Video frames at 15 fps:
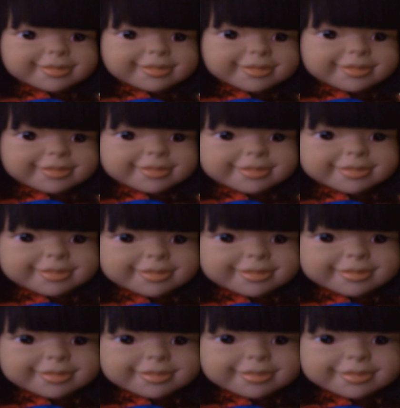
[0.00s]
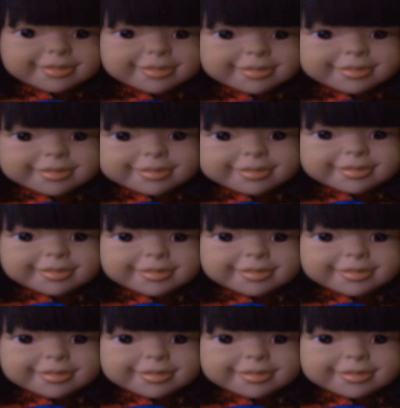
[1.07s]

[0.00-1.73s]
(silence)